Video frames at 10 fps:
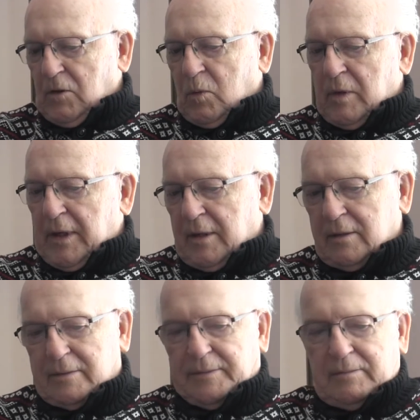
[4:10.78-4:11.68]

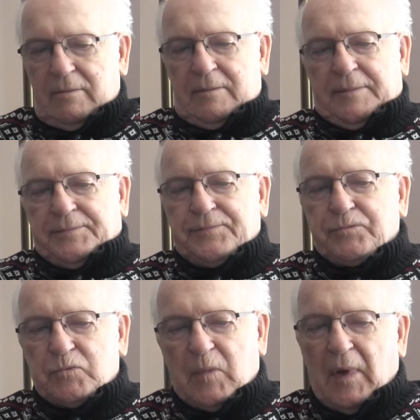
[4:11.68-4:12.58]
Well,
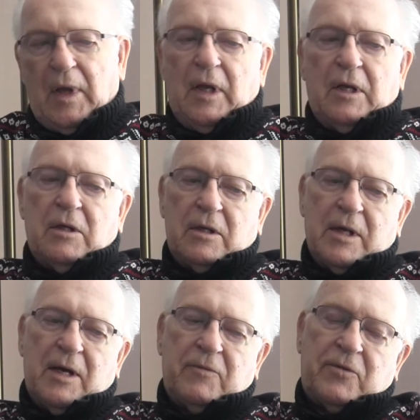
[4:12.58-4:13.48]

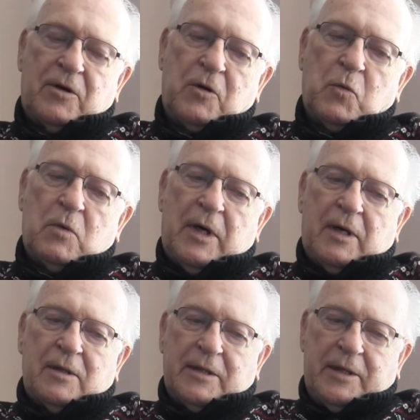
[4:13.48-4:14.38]
not very
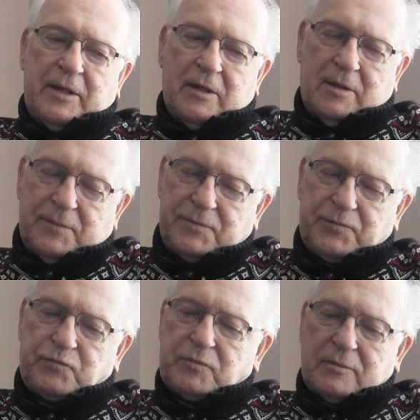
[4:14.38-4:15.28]
well. Of
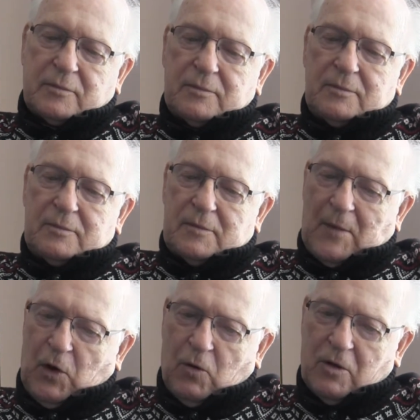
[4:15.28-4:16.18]

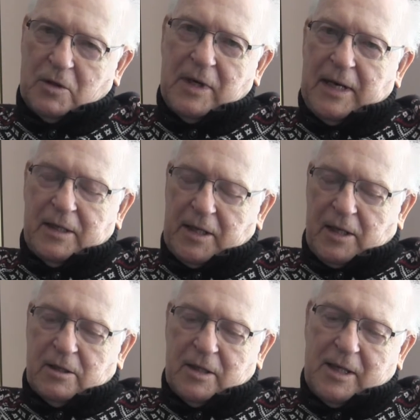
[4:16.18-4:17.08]
course, it had
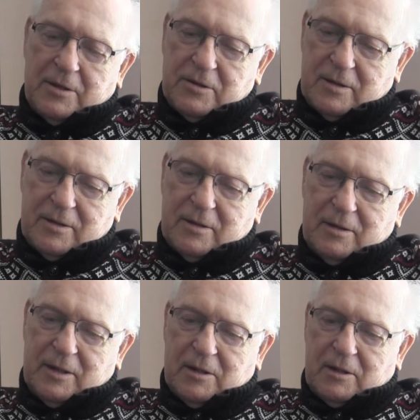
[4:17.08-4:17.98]
the outhouses,
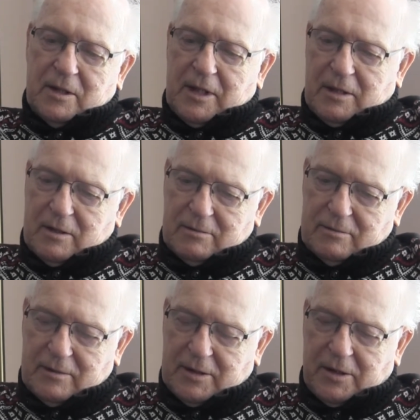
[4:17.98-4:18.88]
and it had
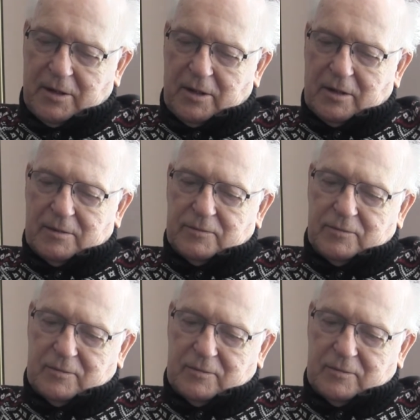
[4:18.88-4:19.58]
a